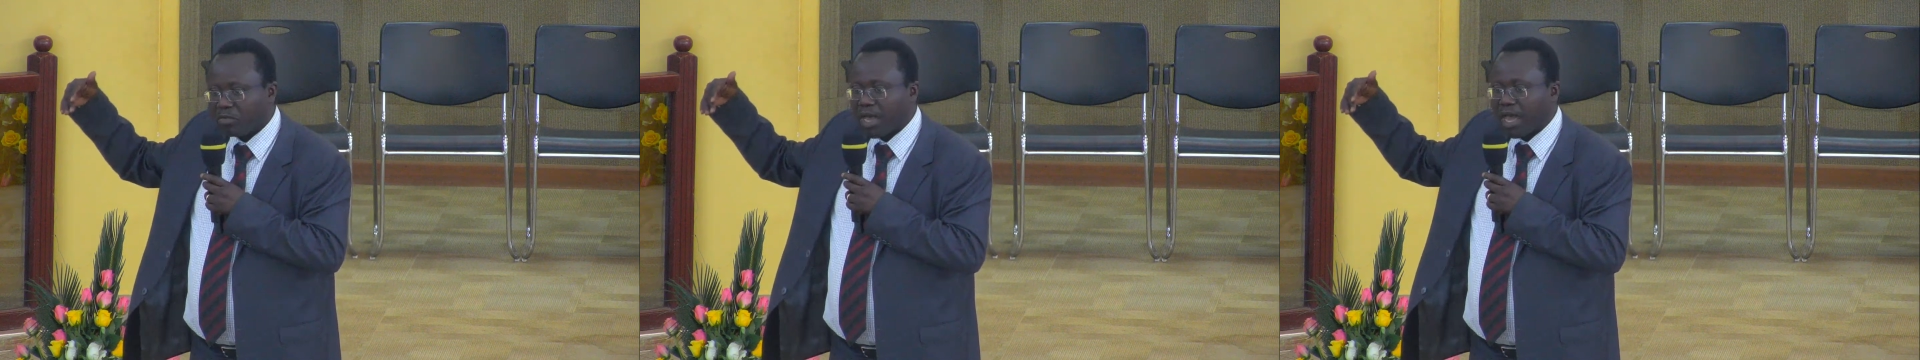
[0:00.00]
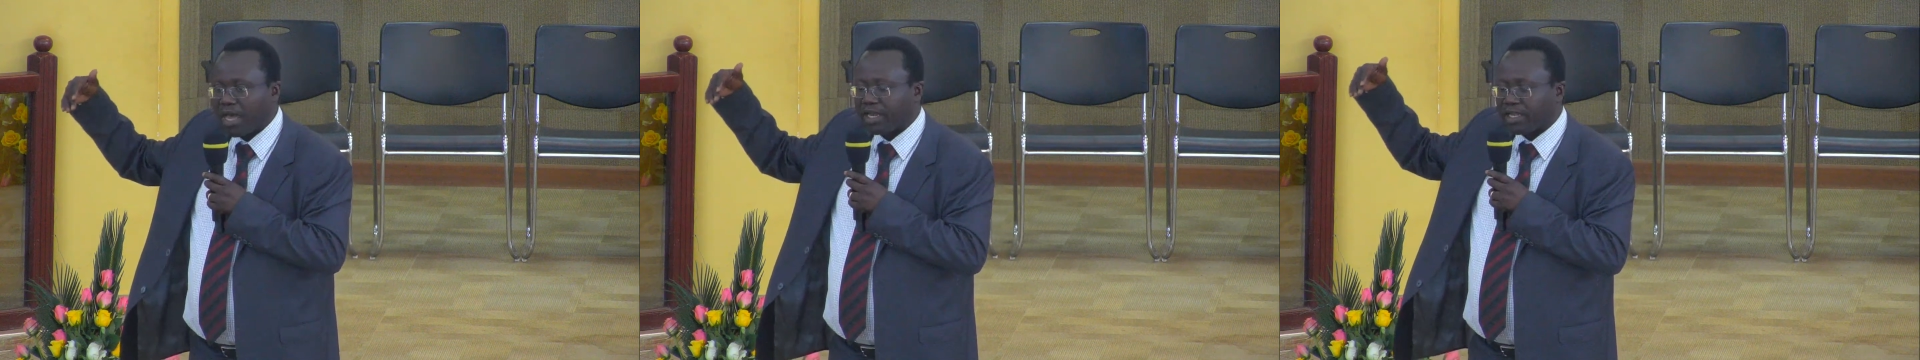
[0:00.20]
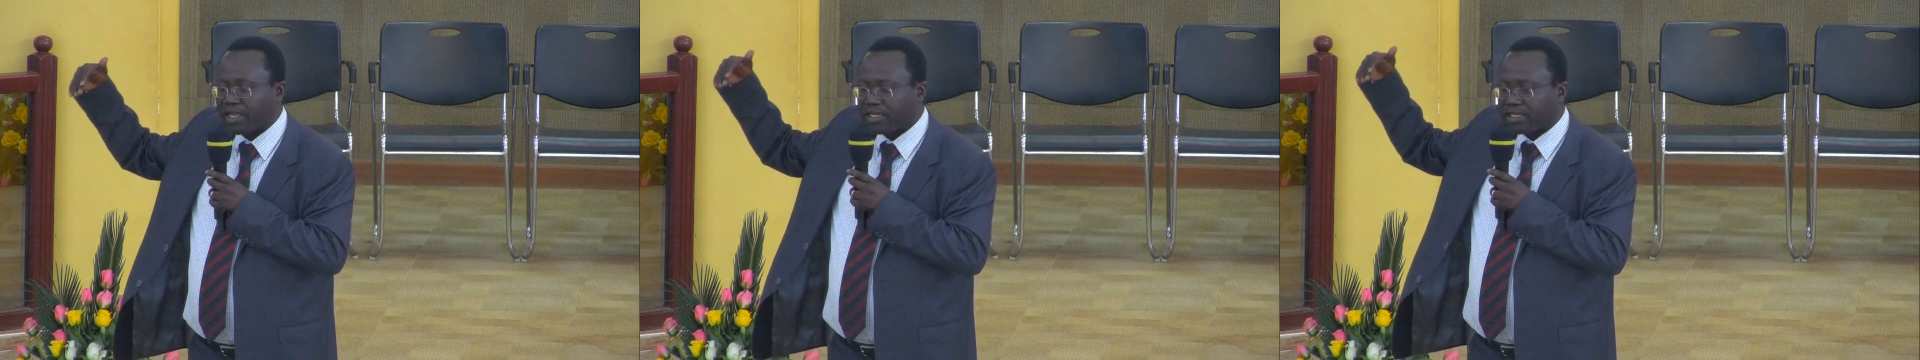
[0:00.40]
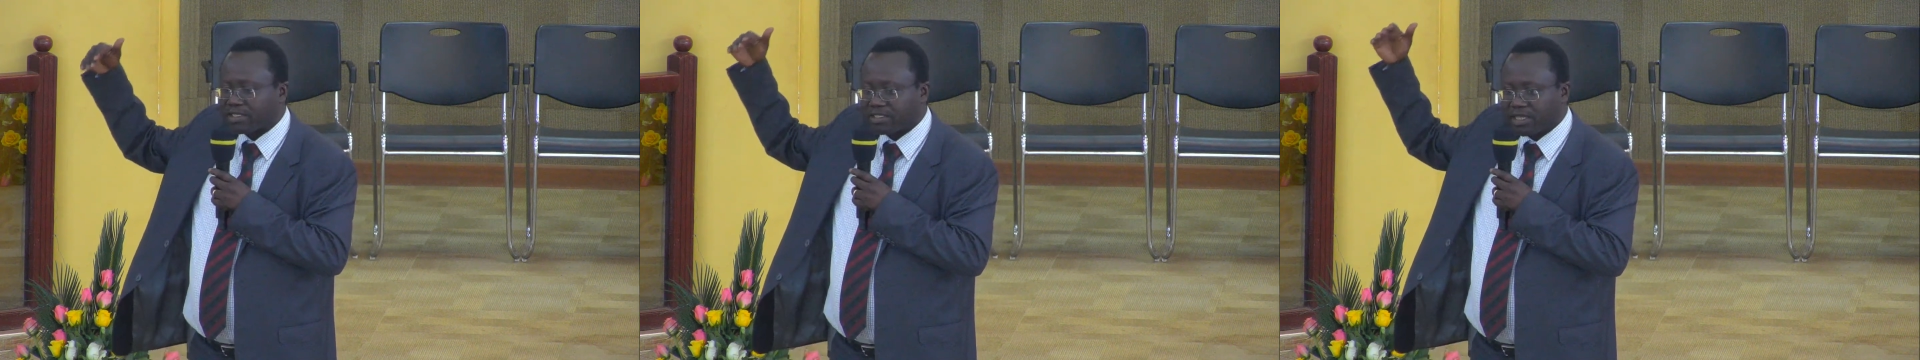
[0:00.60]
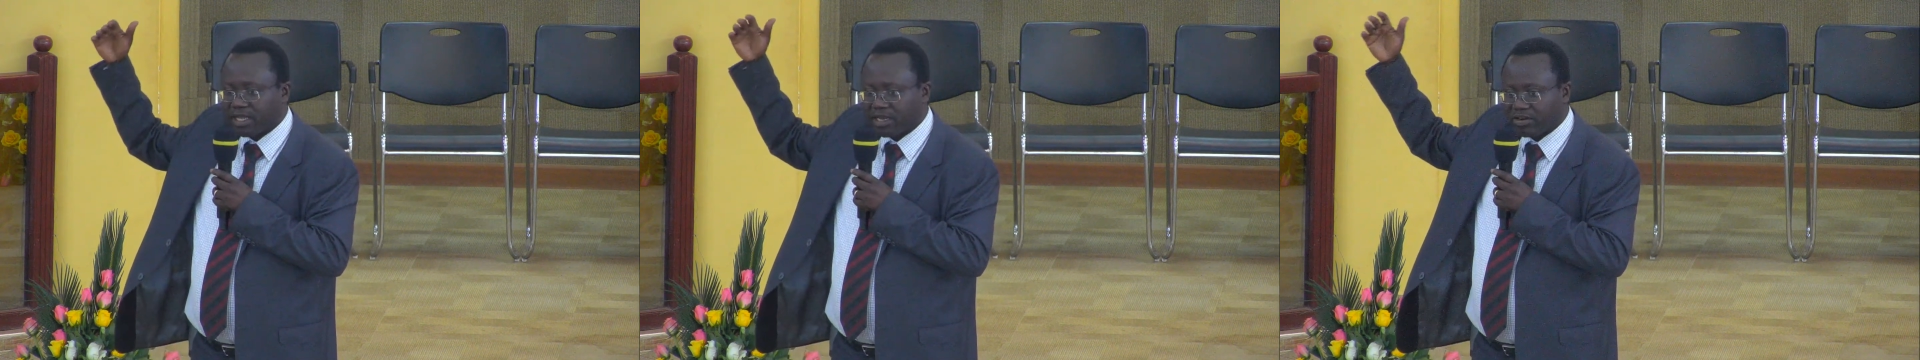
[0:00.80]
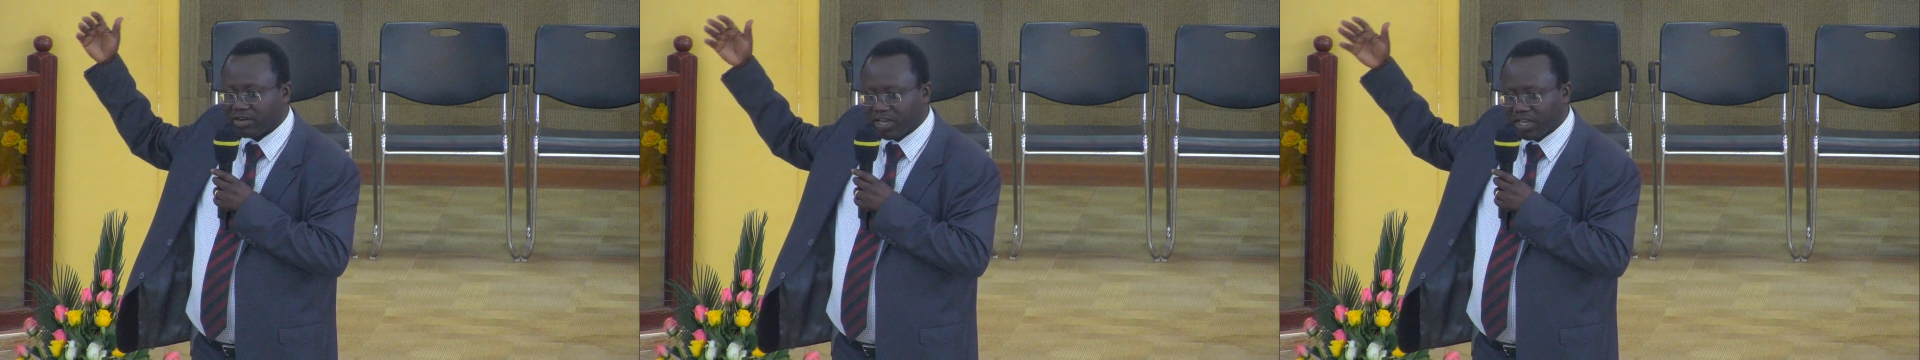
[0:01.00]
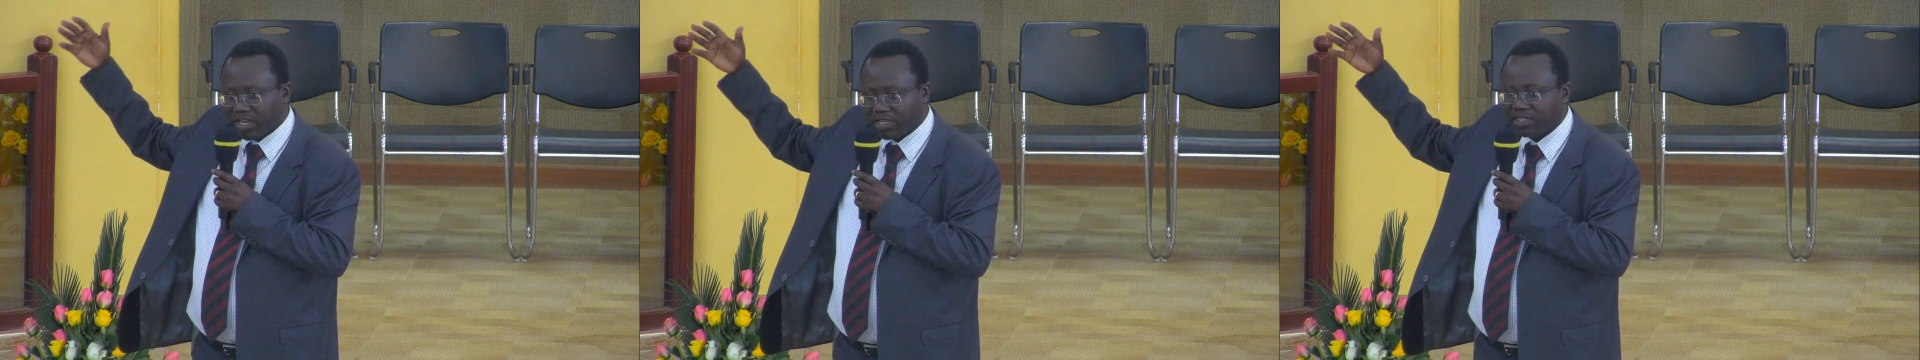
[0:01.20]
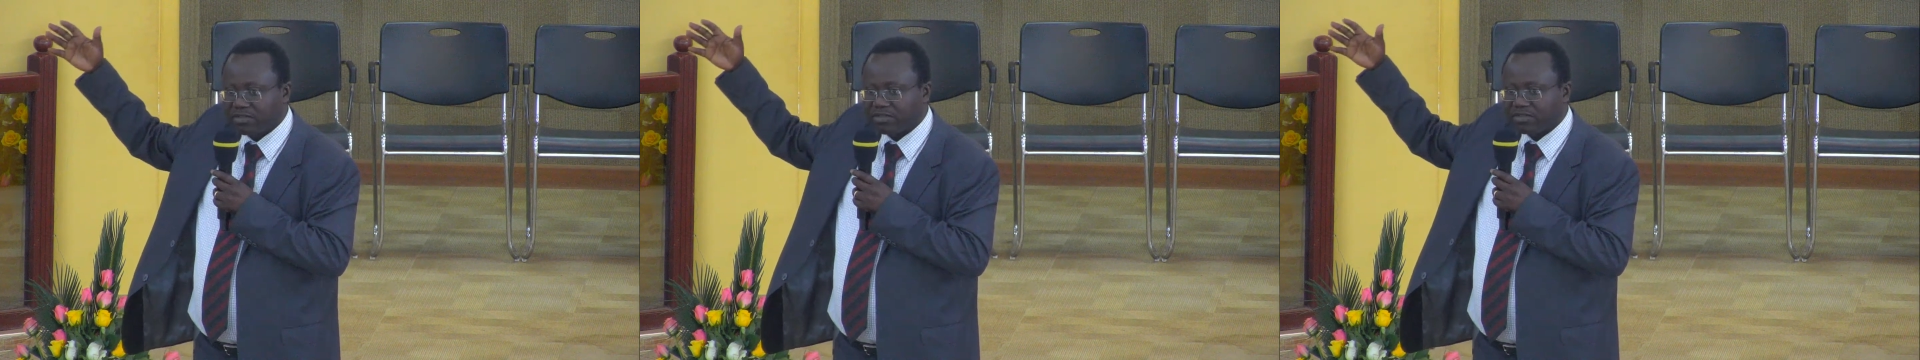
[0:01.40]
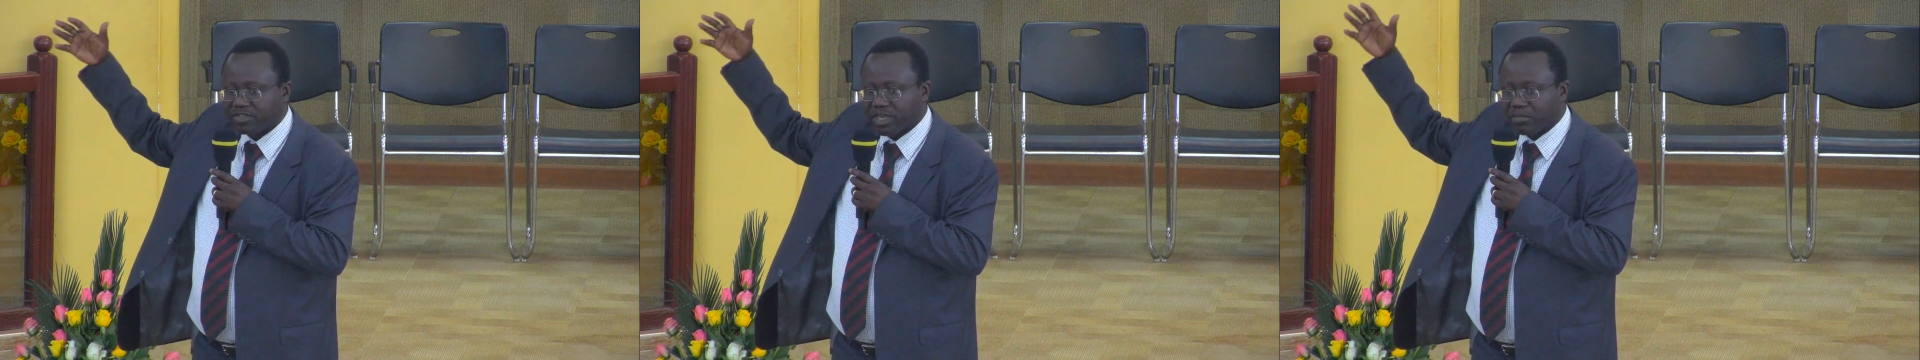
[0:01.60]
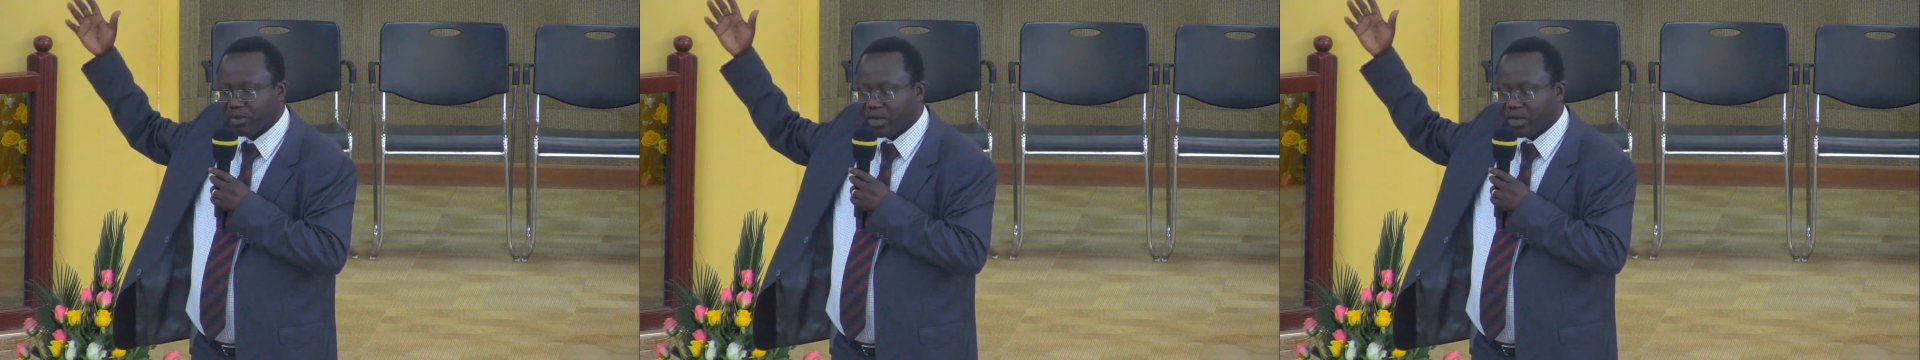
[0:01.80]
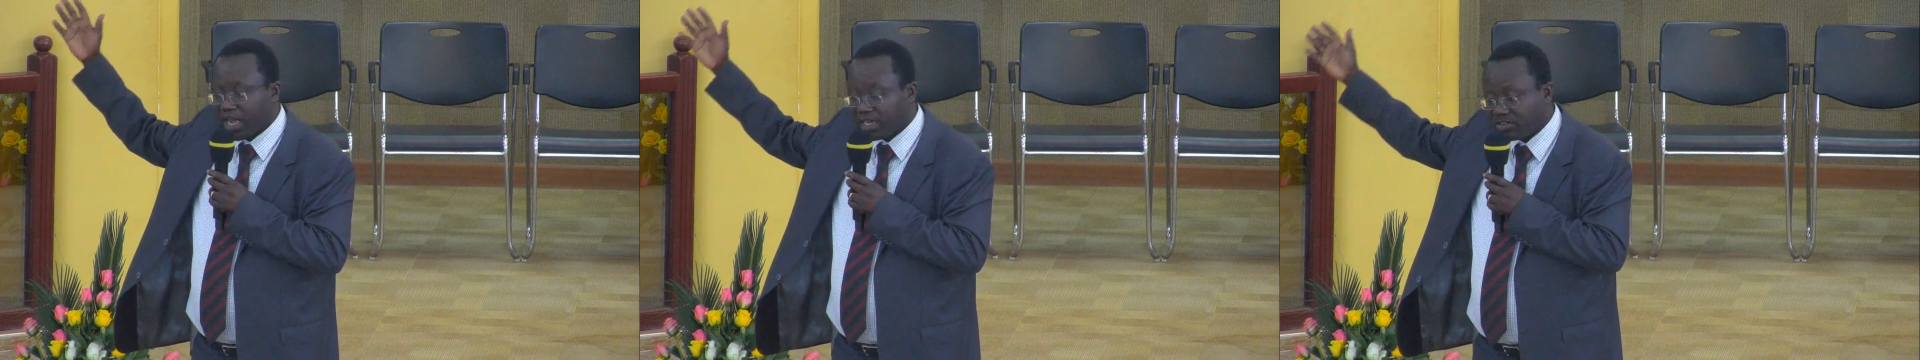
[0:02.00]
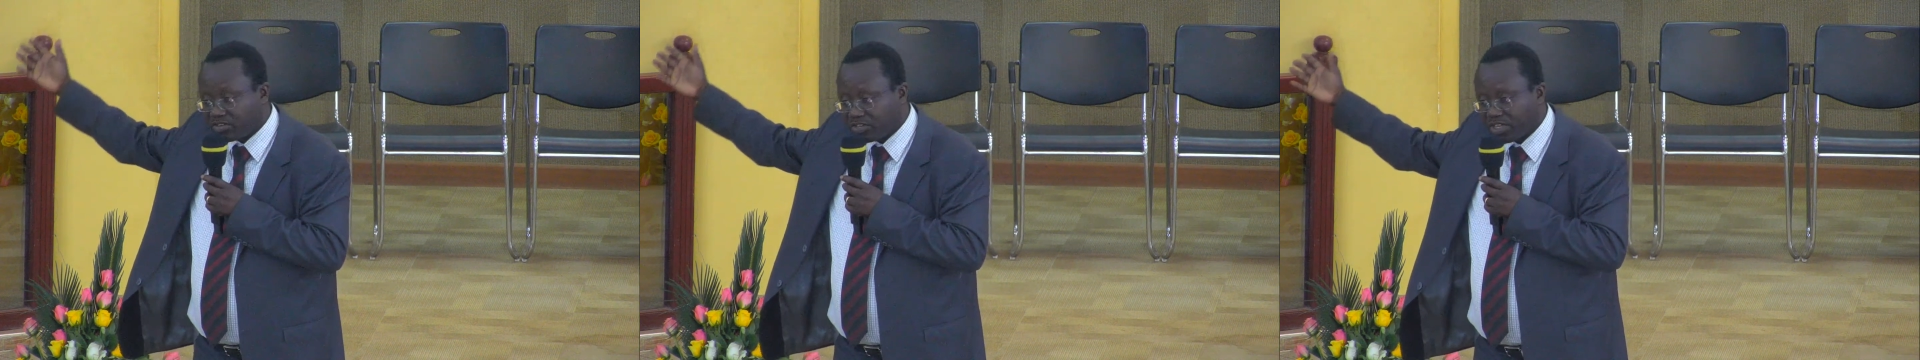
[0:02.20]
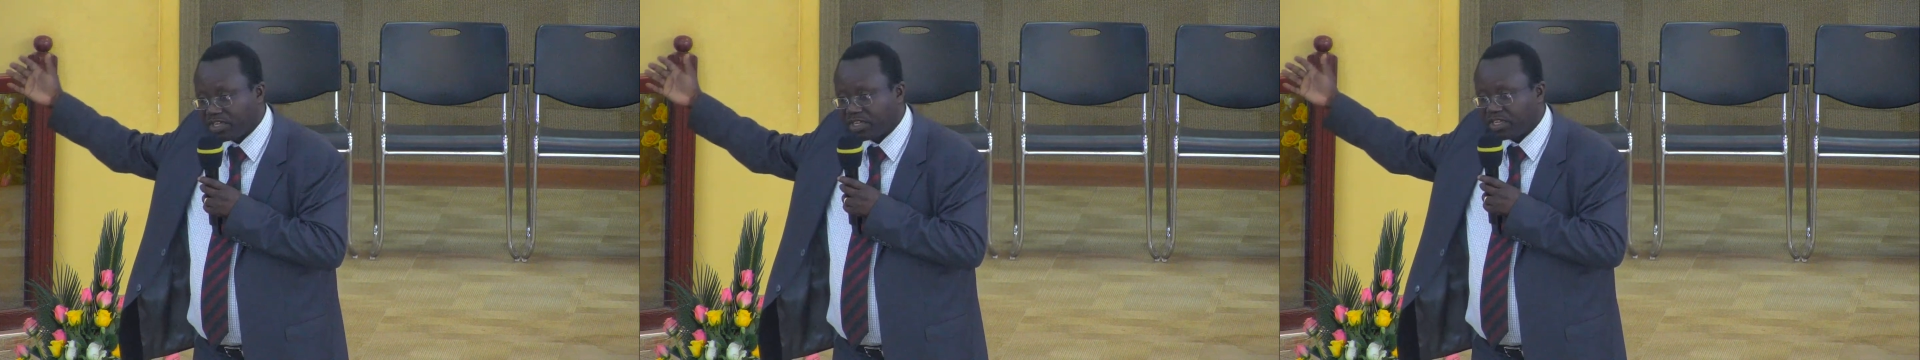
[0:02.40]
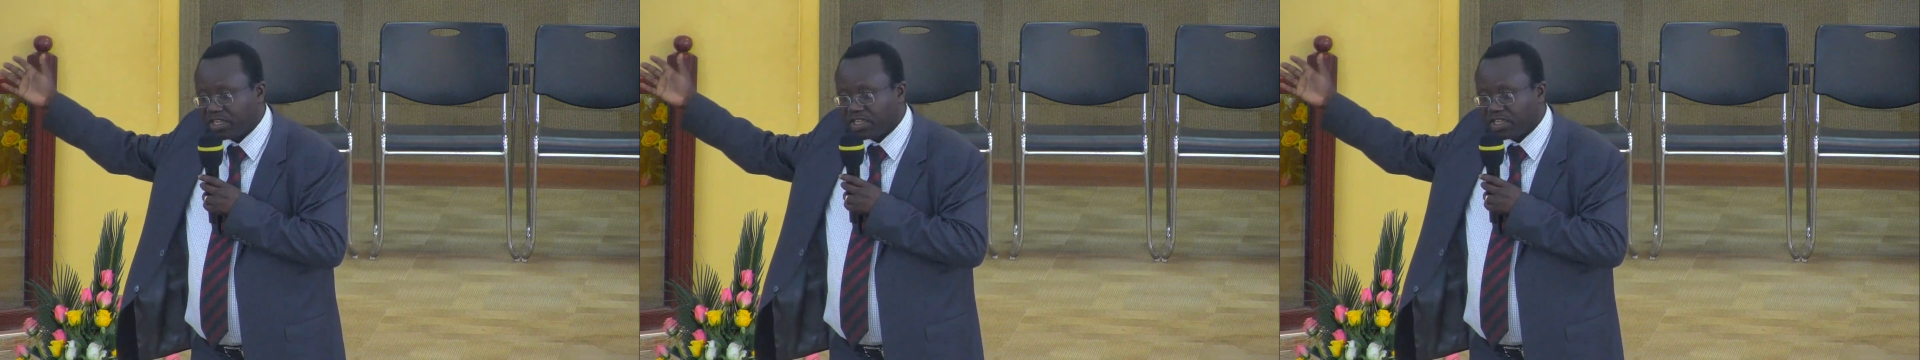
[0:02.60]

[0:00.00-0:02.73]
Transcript: parents and relatives up country,